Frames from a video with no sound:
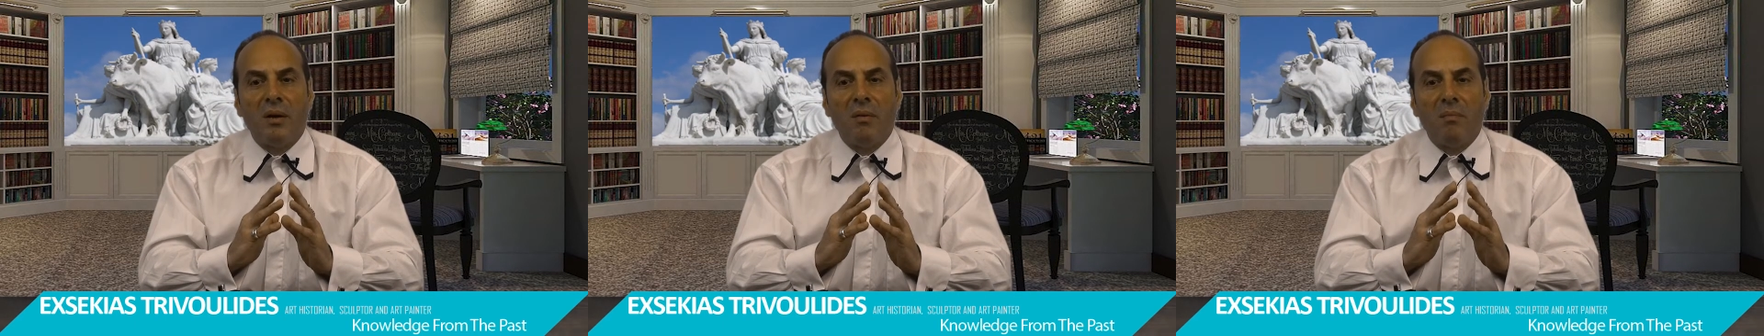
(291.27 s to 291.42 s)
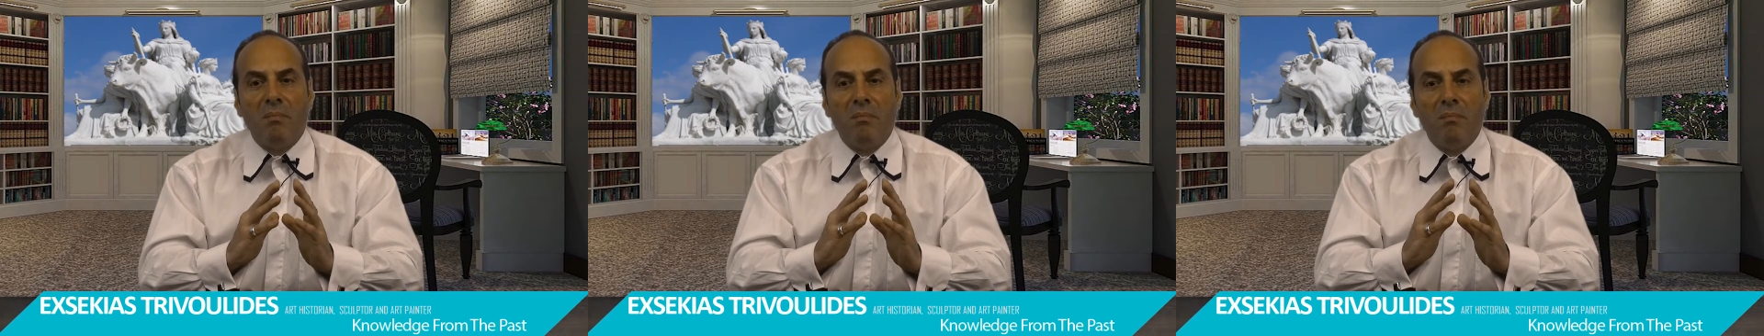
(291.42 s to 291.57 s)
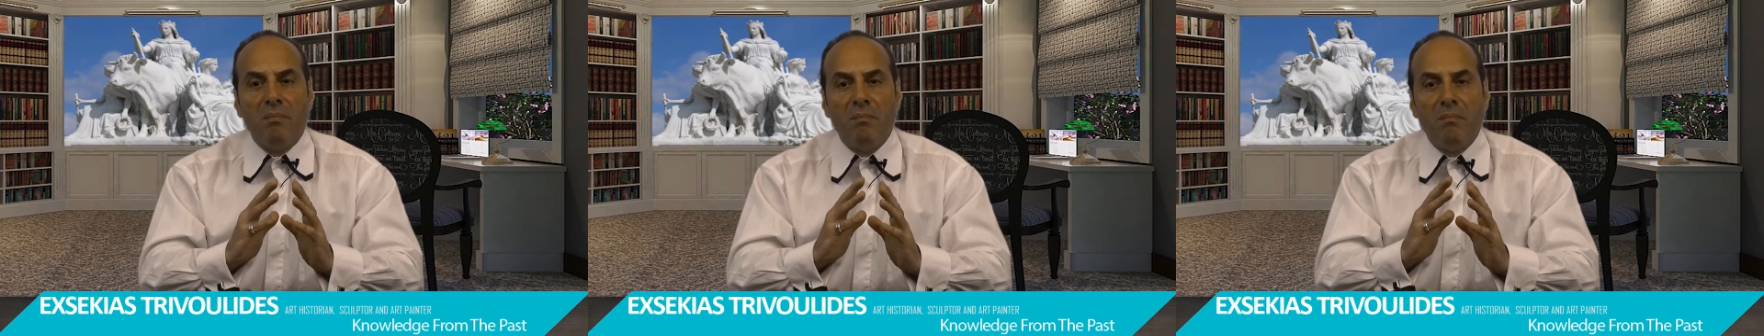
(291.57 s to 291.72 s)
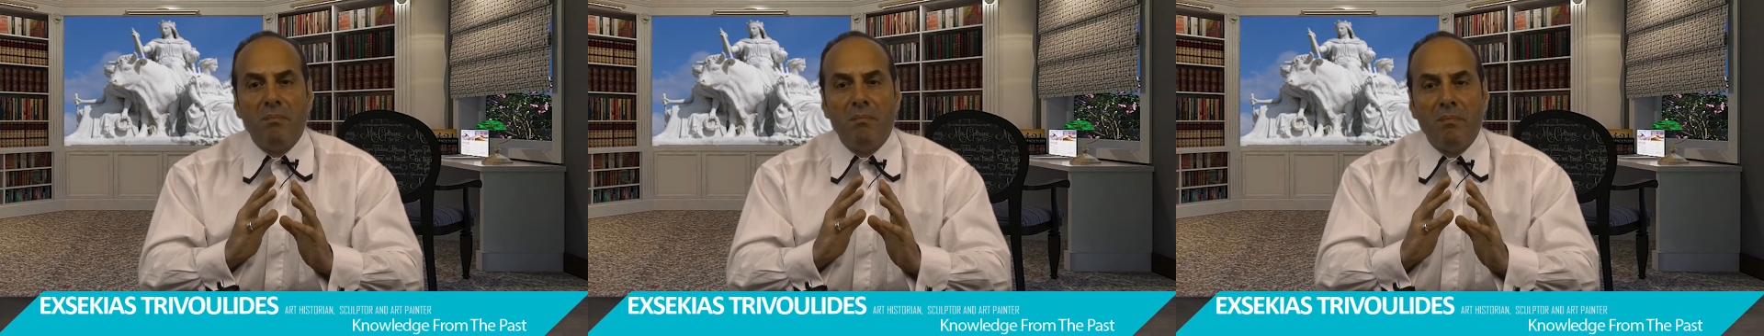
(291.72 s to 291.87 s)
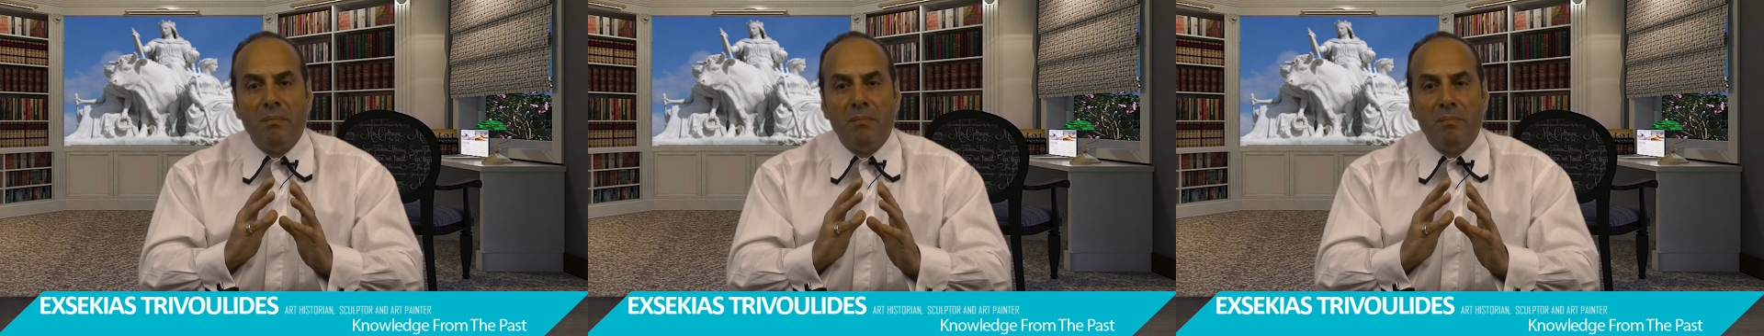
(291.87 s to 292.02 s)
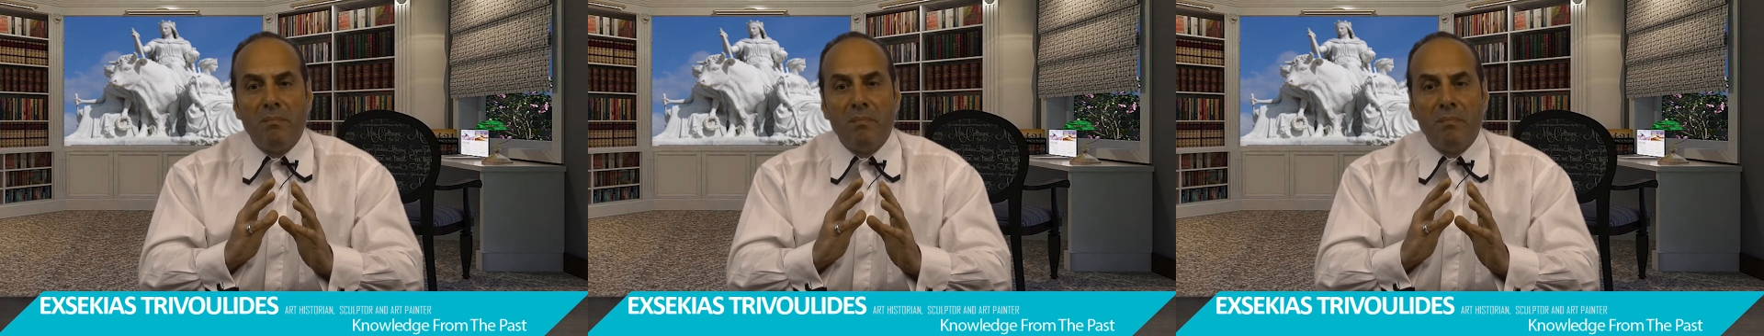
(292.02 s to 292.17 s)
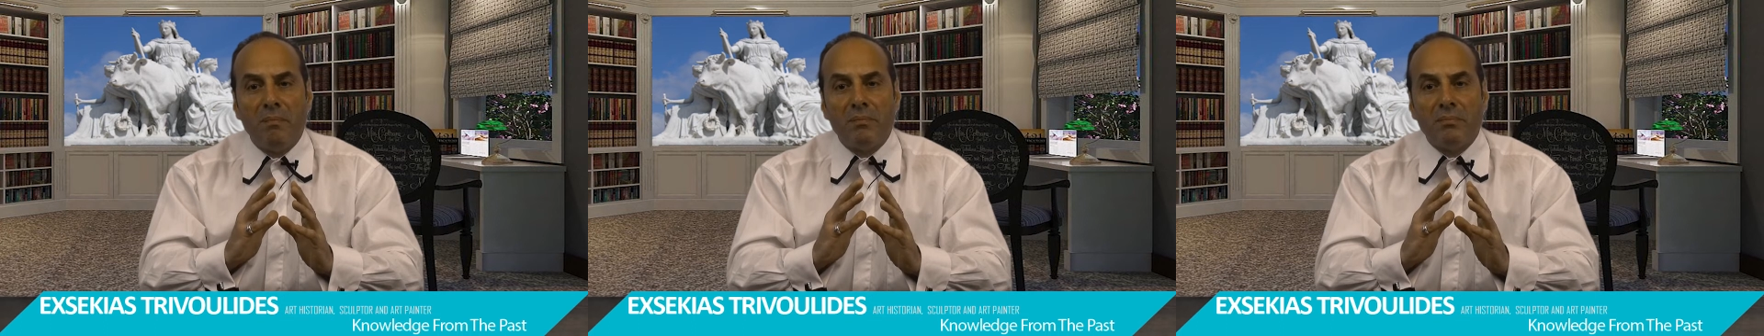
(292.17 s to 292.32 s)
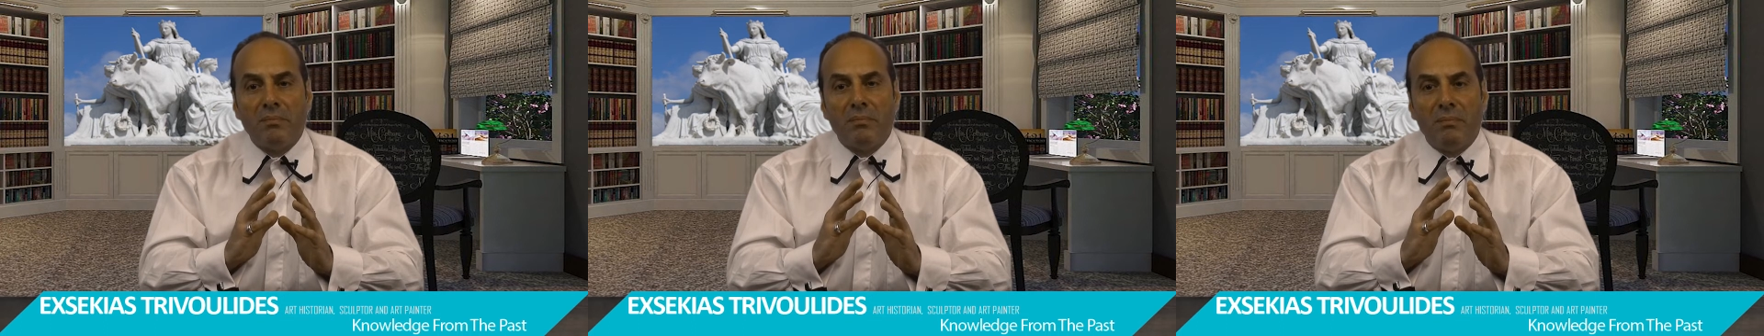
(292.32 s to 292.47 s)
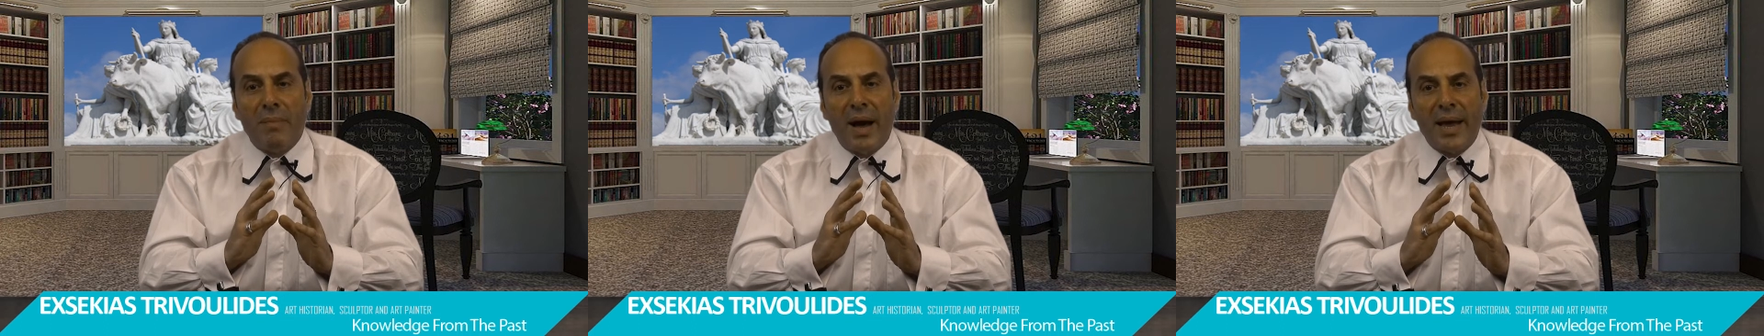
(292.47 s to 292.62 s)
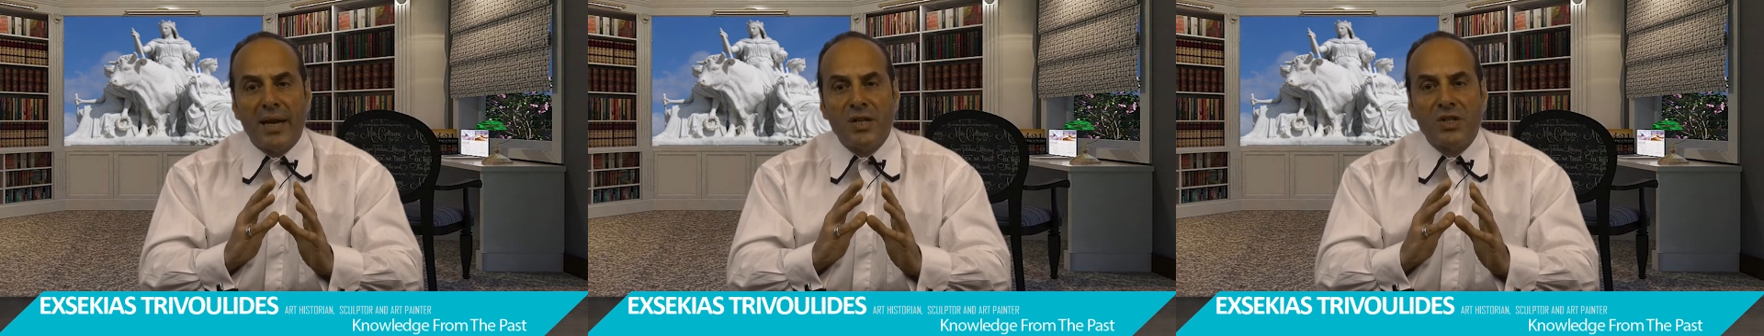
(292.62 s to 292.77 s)

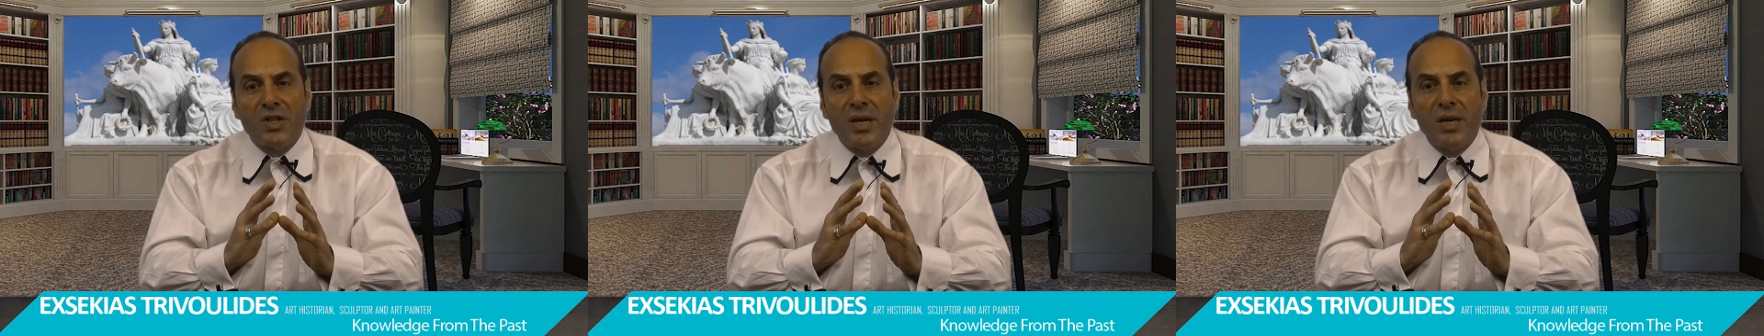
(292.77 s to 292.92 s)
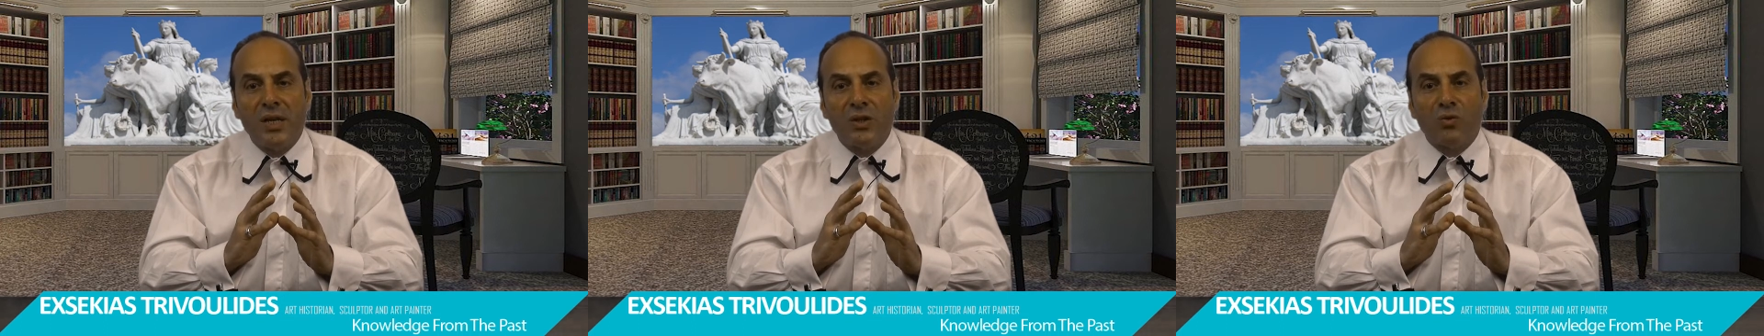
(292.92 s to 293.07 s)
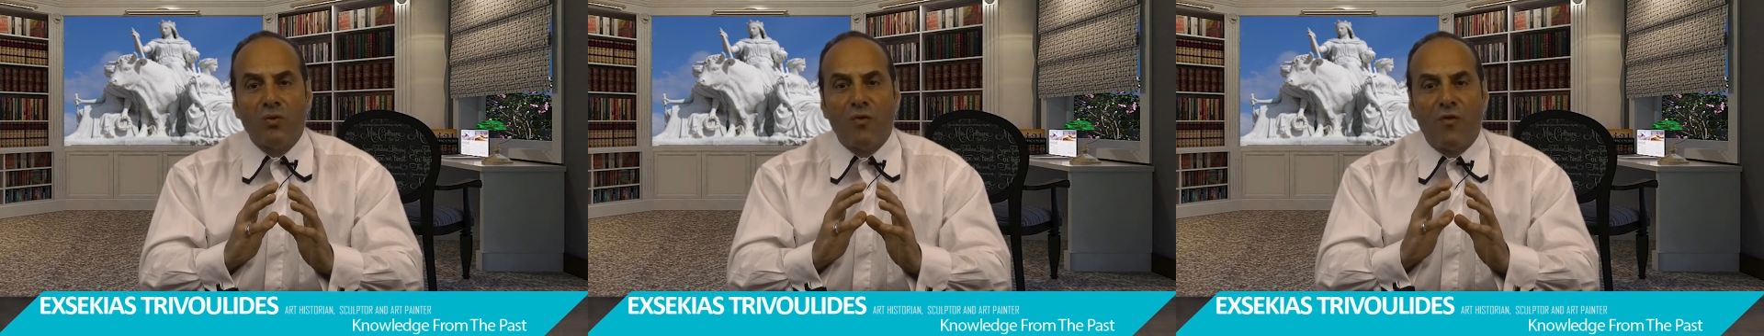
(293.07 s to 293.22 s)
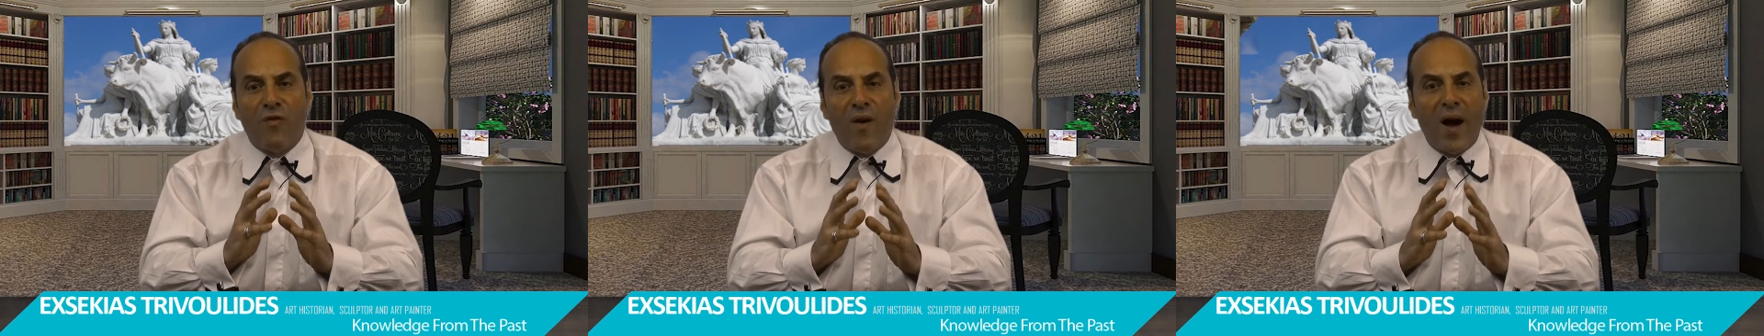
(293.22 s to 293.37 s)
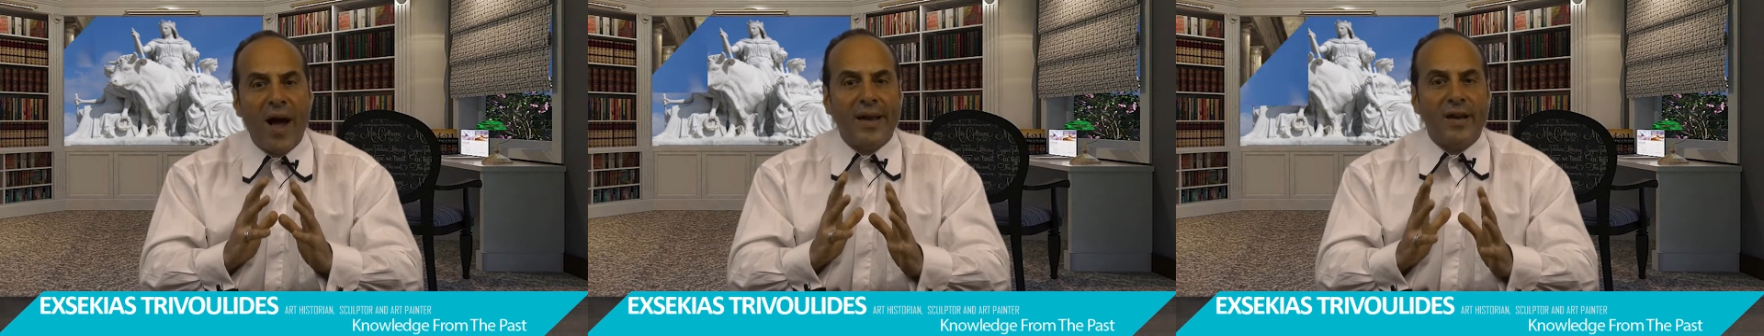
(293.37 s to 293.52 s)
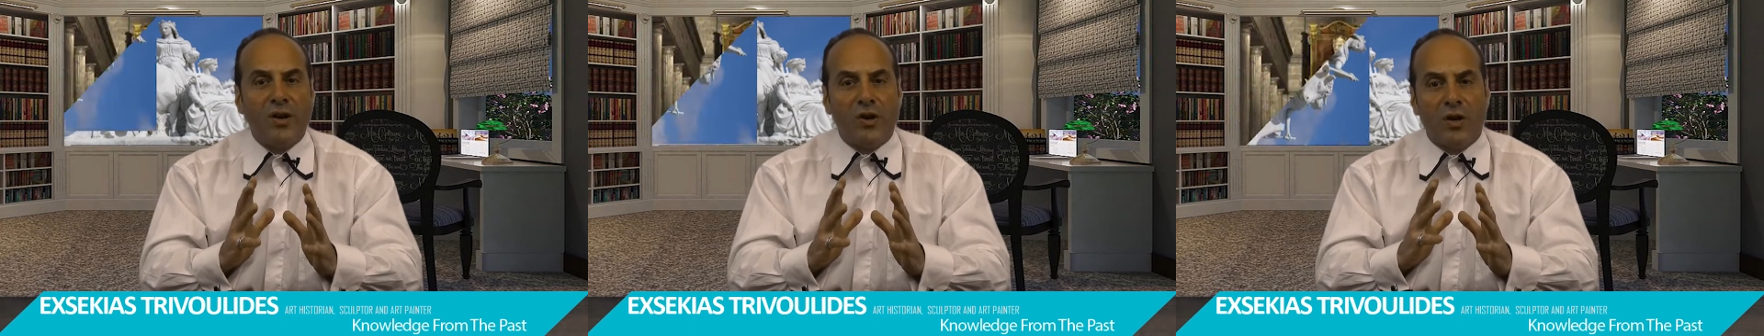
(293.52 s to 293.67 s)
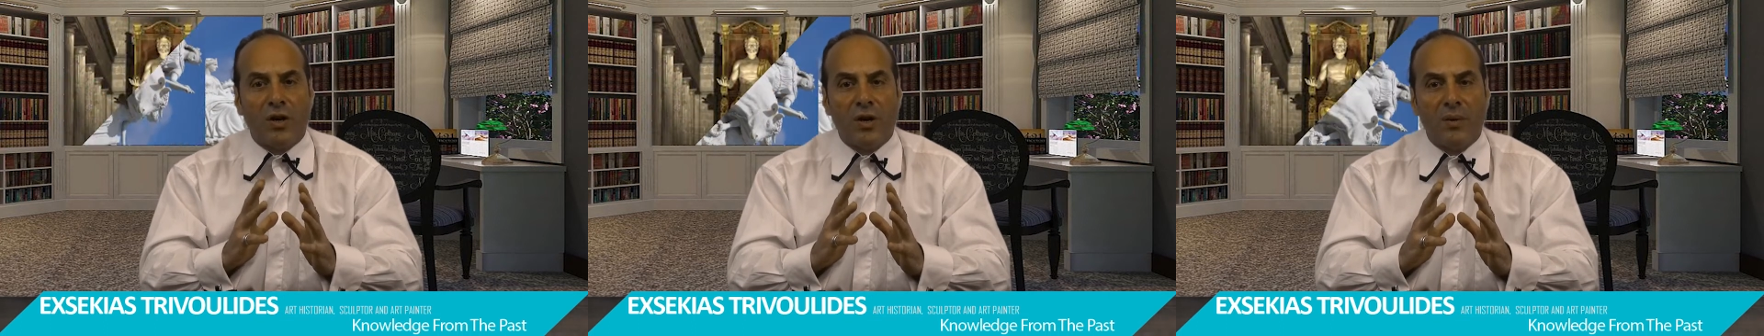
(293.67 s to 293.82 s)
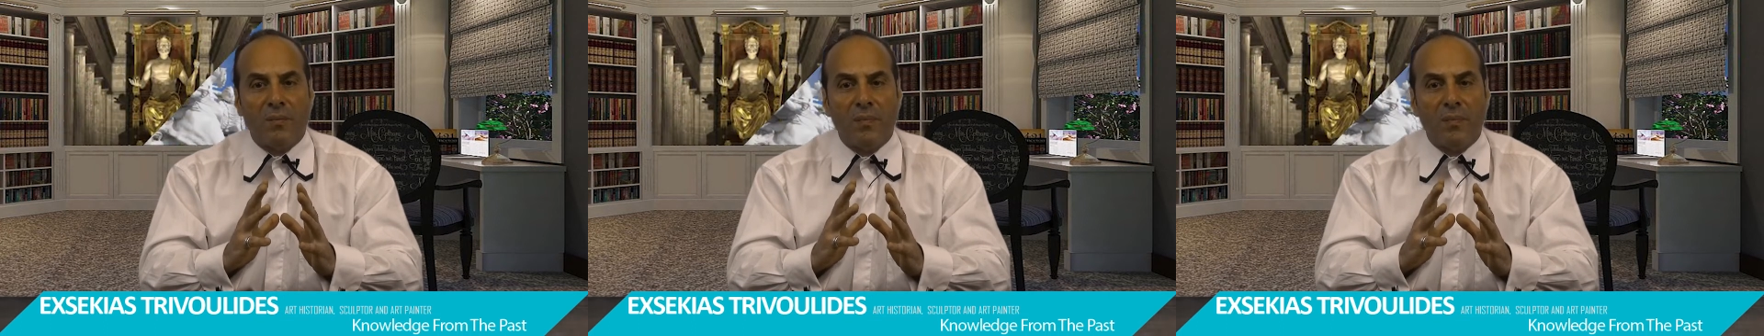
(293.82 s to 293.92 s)
managing to find her.